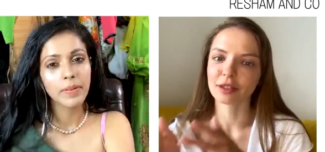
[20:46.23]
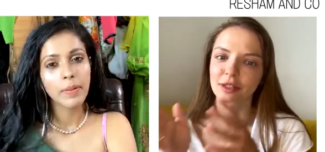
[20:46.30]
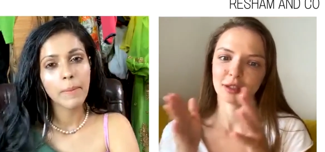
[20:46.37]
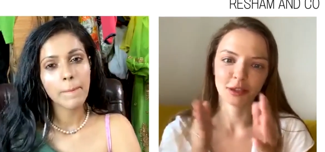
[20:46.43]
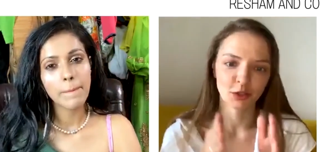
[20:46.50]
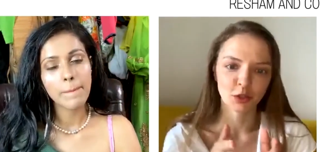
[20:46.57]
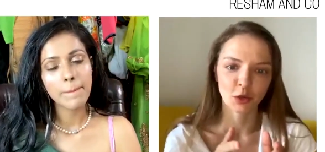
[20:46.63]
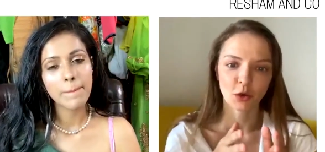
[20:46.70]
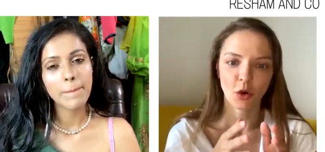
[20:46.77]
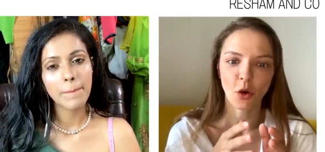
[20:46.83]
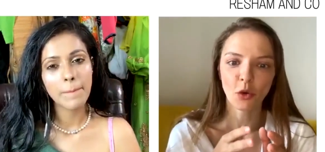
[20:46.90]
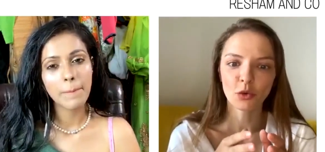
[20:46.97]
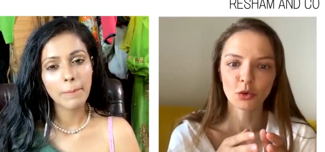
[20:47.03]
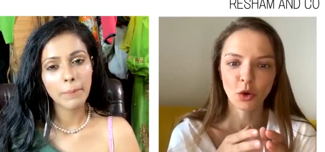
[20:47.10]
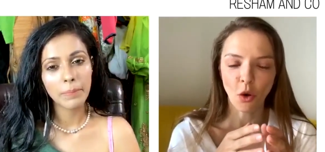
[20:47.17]
Speaker 1: in your
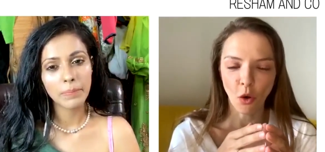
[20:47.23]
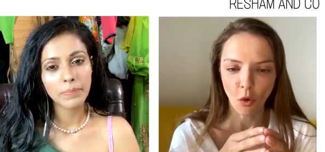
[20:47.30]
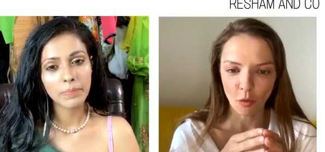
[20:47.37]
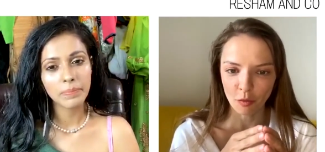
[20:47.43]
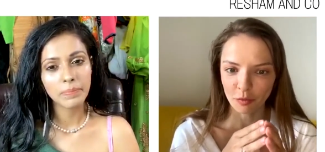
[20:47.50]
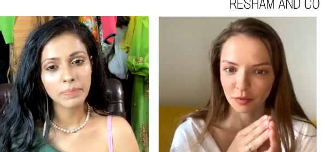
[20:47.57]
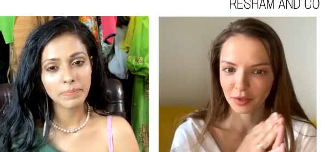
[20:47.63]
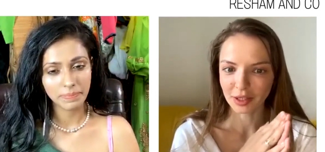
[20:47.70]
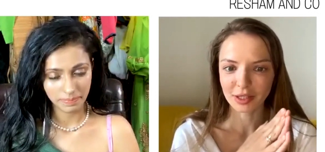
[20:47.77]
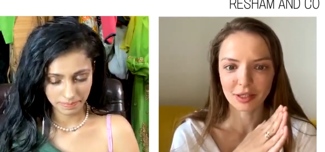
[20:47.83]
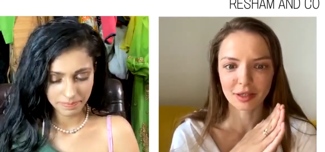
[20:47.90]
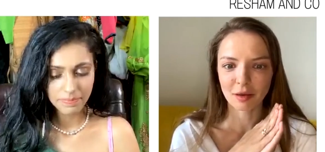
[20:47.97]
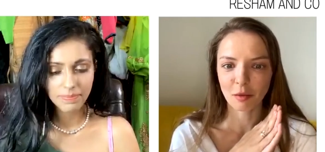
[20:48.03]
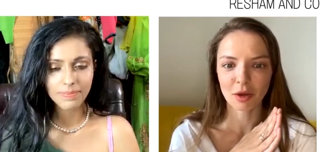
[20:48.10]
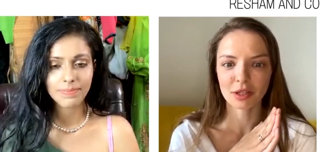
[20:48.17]
own home. This is
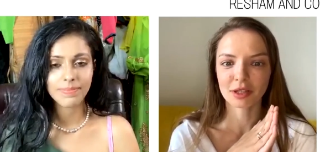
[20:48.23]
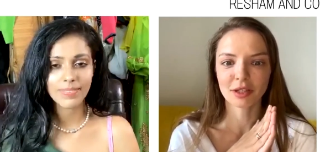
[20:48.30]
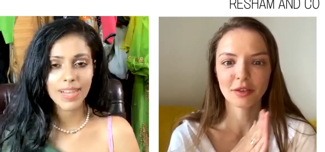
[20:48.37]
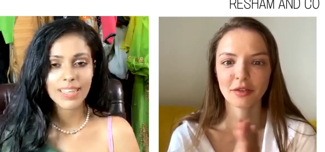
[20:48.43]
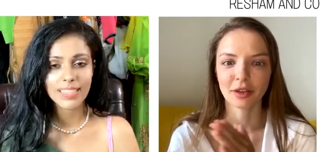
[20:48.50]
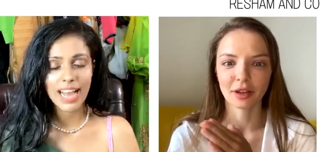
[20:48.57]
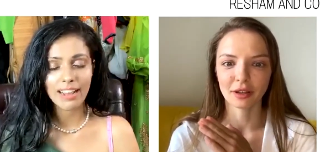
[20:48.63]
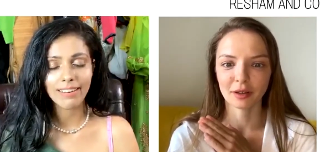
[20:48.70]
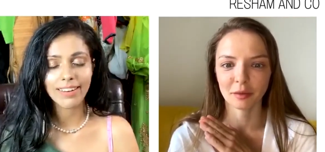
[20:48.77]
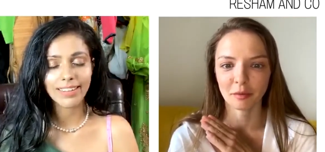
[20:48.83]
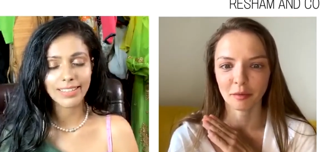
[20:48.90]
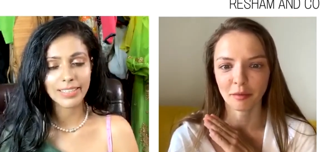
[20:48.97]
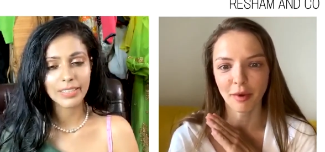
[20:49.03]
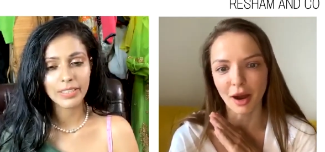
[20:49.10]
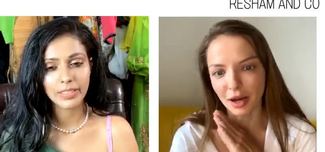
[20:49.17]
the most difficult exactly.
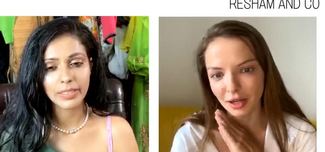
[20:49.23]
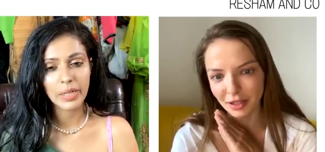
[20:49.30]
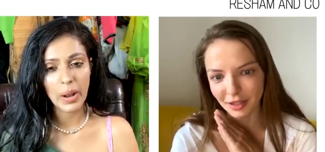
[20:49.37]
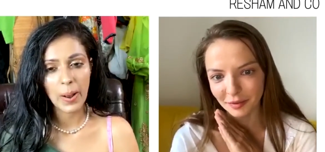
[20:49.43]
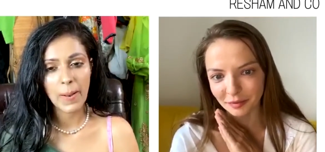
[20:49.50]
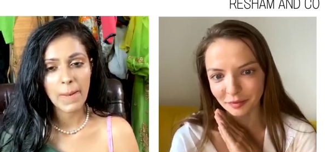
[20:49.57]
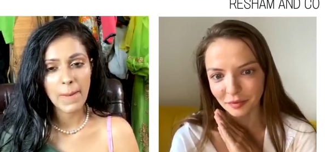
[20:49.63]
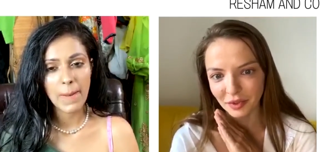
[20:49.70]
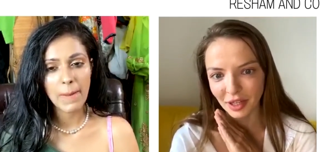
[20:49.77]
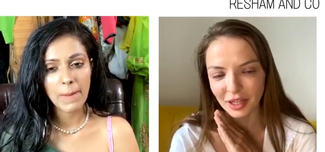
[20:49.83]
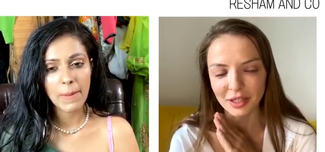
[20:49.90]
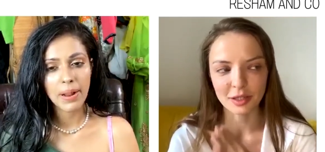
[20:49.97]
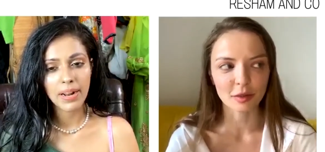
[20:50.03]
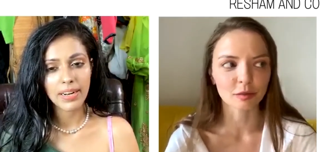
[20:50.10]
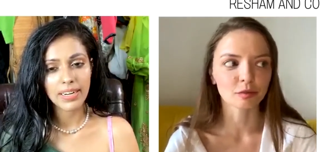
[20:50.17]
part.
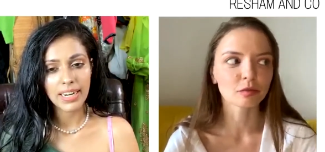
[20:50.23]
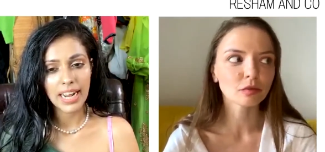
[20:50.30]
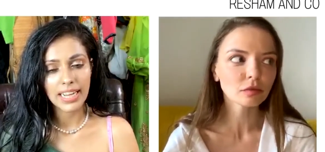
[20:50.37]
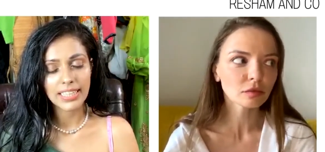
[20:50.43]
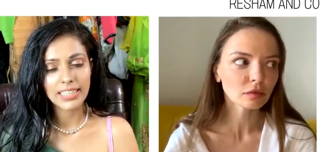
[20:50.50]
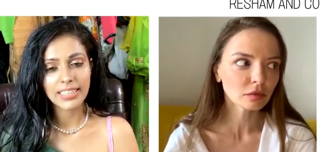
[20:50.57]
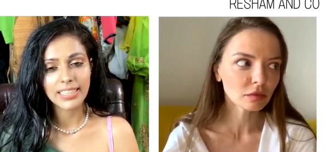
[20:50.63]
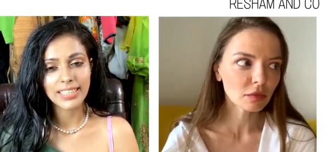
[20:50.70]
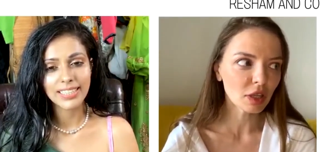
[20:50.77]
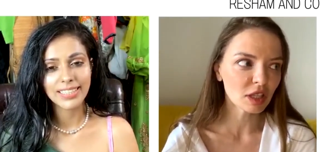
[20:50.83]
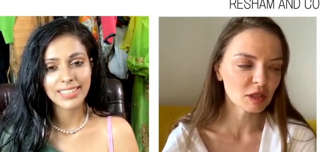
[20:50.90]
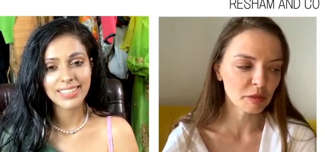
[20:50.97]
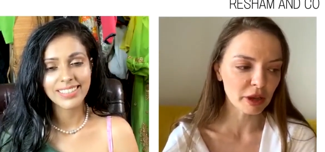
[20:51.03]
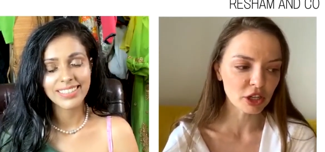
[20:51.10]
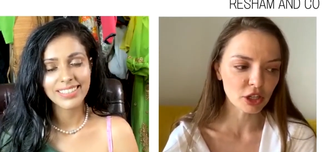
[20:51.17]
Yes. Right.
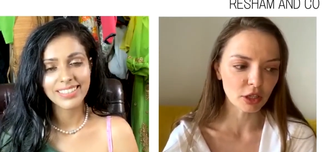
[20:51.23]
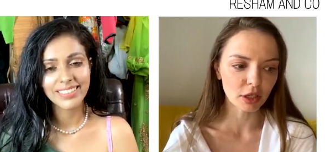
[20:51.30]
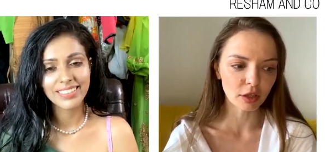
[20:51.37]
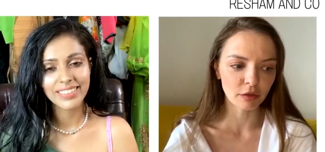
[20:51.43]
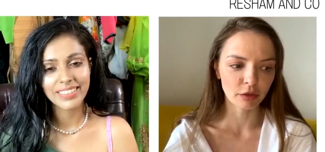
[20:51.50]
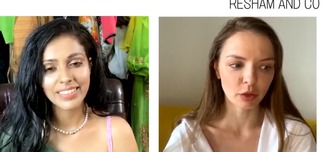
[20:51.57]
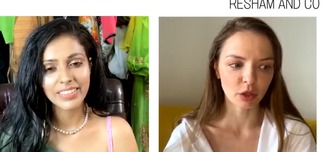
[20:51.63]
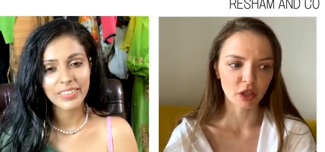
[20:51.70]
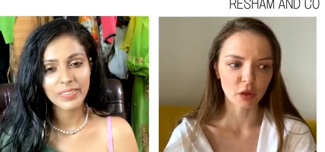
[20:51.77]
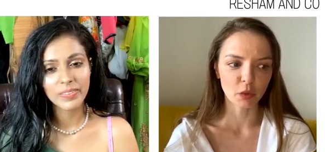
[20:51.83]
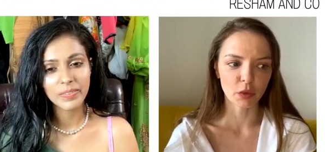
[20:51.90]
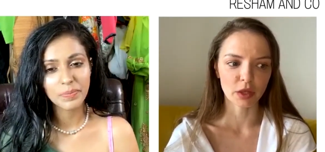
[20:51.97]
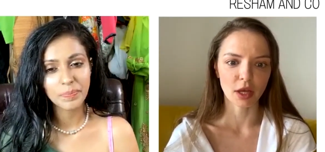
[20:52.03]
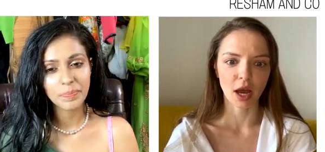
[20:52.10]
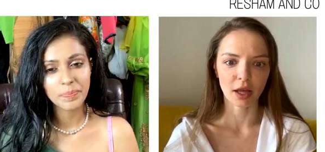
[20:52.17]
Especially if you live
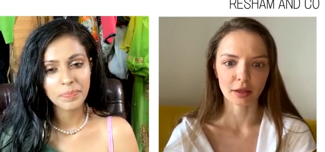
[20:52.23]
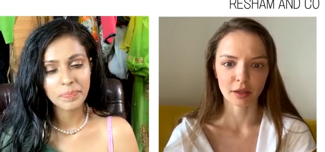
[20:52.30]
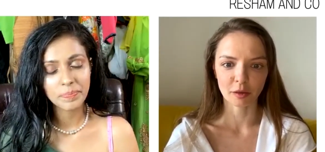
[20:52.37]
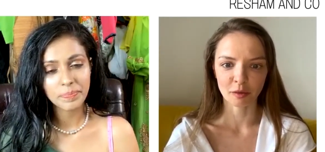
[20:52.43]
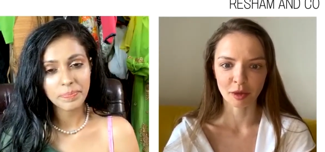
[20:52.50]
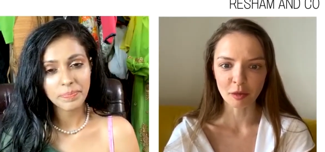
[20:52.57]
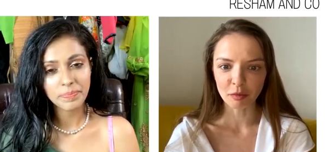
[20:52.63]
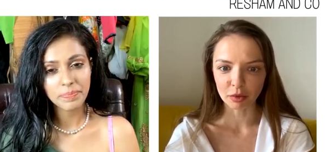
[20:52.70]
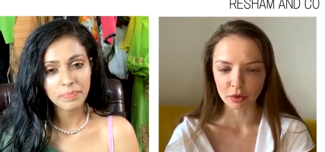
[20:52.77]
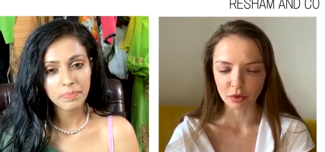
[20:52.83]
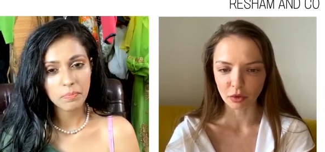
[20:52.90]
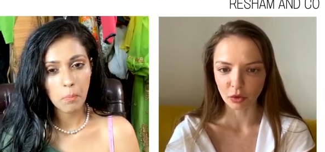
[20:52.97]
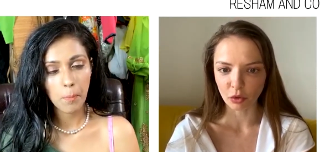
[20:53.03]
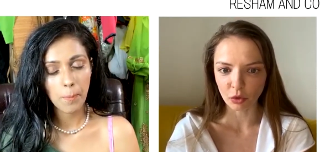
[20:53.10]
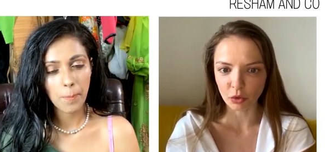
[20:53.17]
with other people
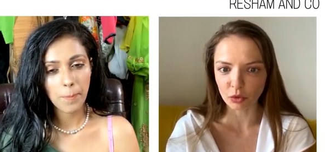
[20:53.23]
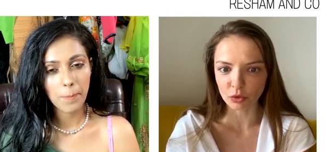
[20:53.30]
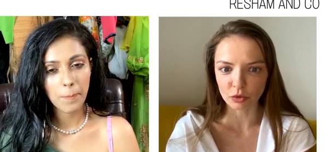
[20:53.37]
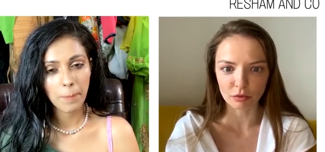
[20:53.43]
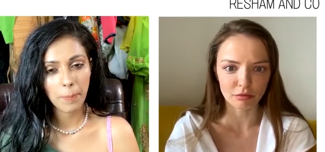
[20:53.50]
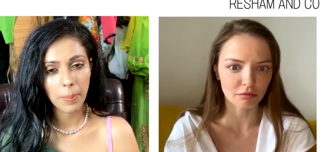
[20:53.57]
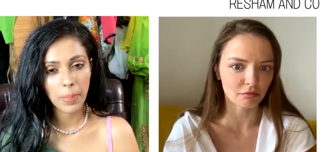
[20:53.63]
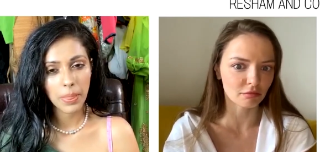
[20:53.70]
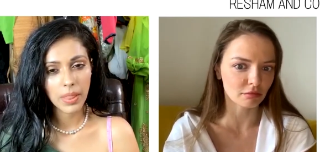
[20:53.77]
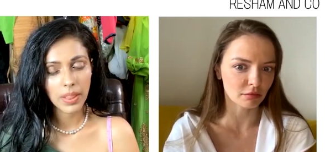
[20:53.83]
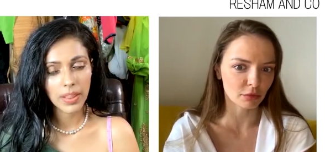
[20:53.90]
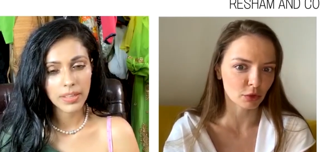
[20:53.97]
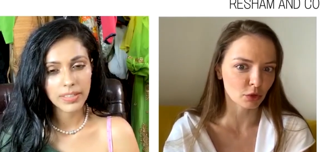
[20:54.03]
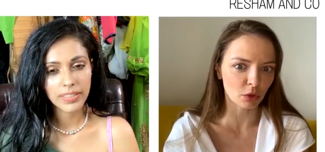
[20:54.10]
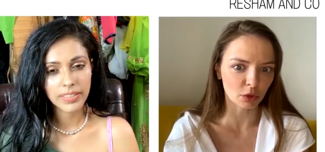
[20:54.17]
who
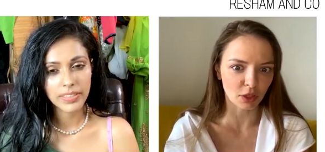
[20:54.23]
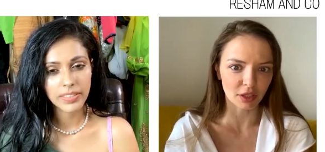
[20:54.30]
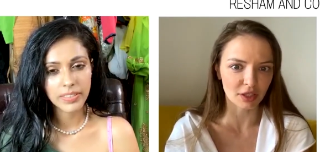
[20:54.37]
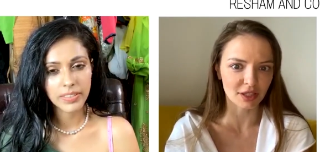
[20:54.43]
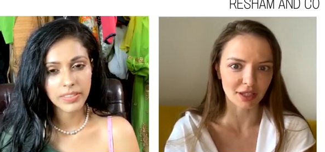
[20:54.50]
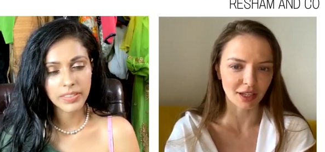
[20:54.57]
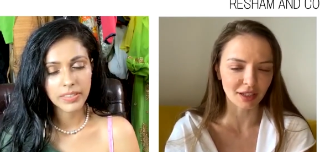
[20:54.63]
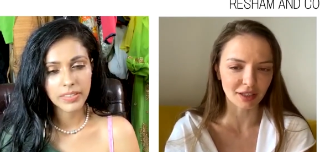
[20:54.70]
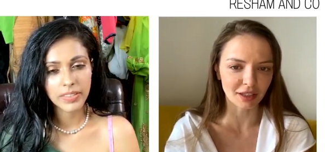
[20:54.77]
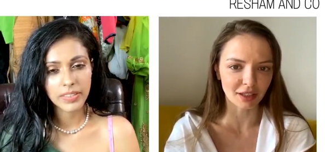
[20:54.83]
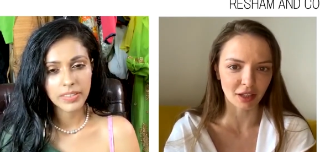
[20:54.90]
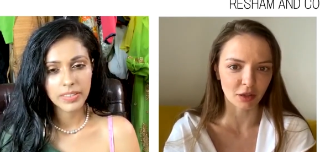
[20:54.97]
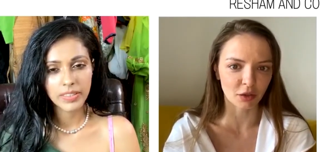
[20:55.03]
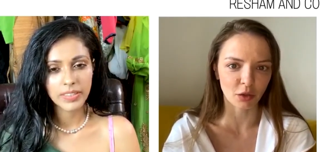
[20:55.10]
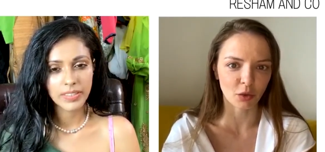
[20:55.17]
do not understand it
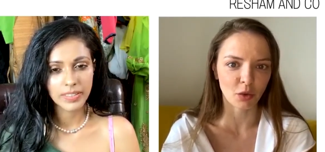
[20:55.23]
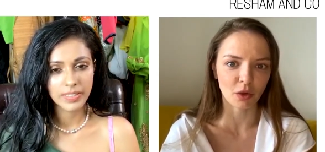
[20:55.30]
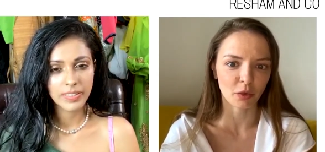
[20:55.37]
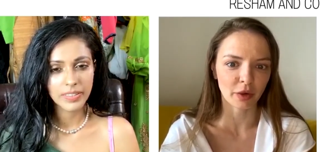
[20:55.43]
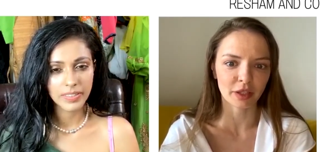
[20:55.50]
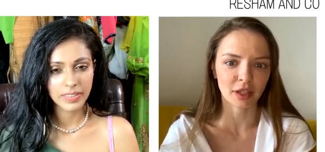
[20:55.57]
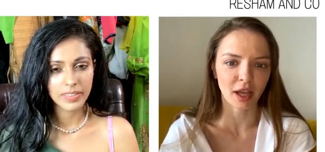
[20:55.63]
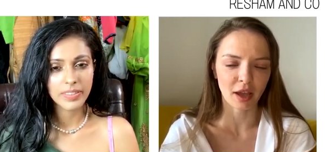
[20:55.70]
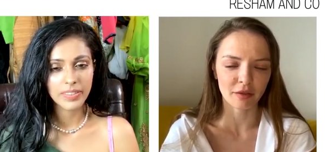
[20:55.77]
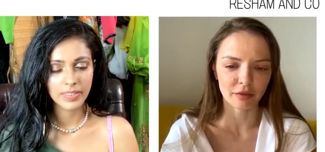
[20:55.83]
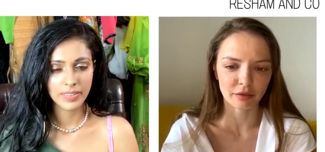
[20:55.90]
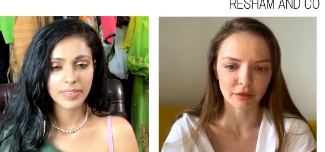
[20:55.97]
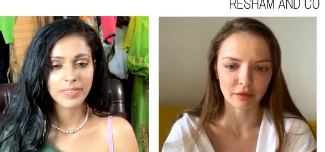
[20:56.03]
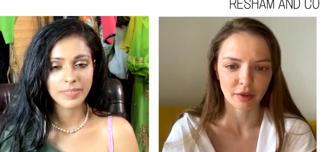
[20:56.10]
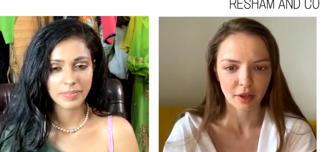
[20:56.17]
and who already have
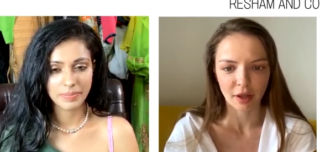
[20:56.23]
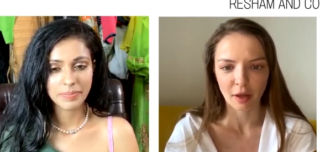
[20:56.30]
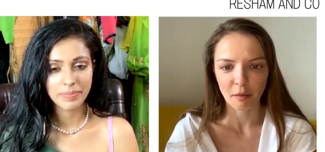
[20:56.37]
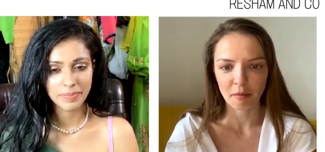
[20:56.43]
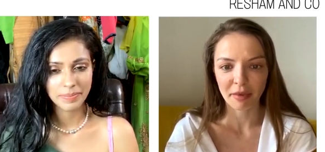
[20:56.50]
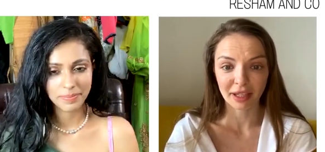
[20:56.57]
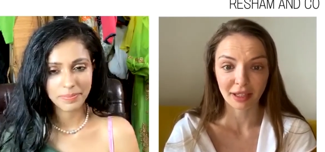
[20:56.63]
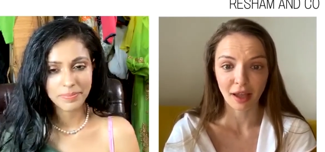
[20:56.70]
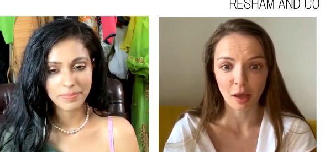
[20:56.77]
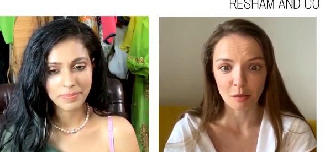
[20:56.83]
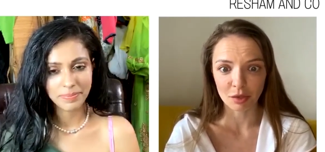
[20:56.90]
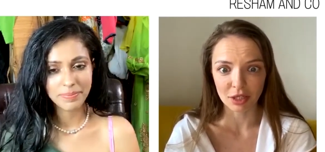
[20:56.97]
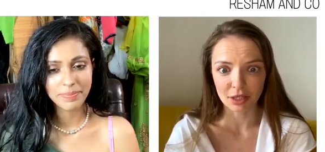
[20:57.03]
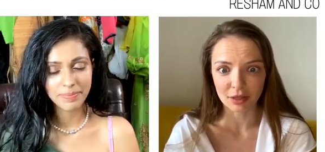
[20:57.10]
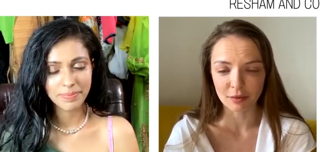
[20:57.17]
bad
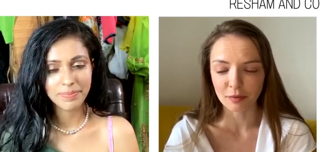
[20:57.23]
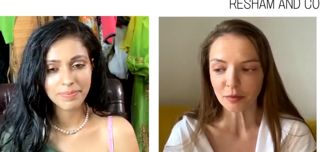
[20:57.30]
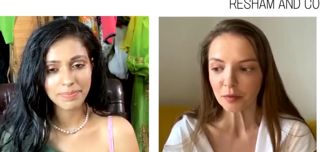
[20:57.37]
habits.